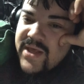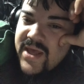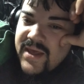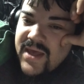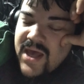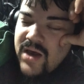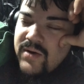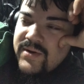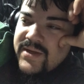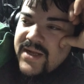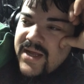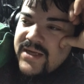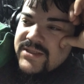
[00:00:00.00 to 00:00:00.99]
we hang out
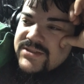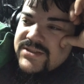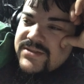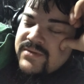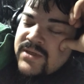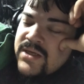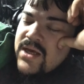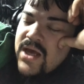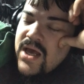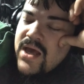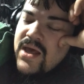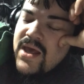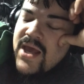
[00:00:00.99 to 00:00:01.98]
and I just
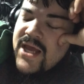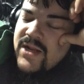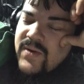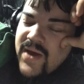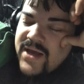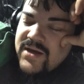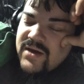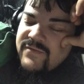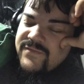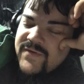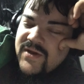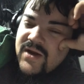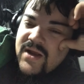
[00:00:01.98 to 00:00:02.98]
anyway, I couldn't
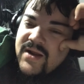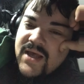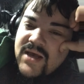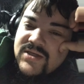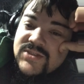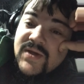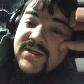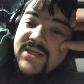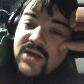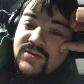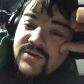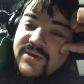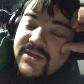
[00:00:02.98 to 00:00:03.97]
figure it out. So I
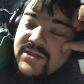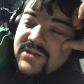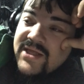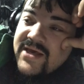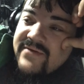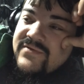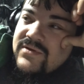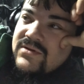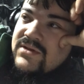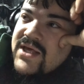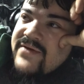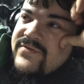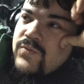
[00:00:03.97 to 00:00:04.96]
downloaded Lyft.
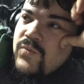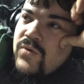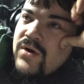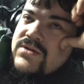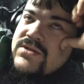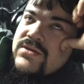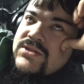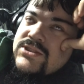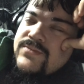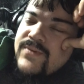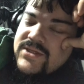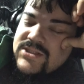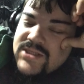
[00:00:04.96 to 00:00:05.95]
Lyft worked
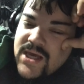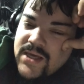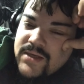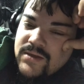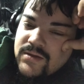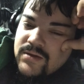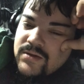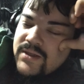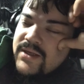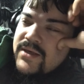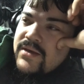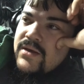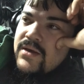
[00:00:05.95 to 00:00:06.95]

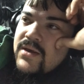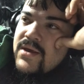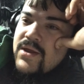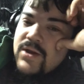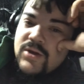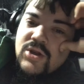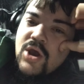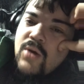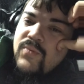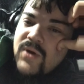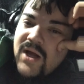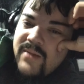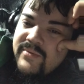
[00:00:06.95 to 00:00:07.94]
spectacularly. No
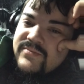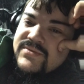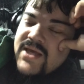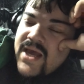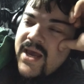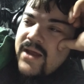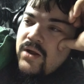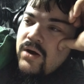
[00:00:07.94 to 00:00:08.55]
problems at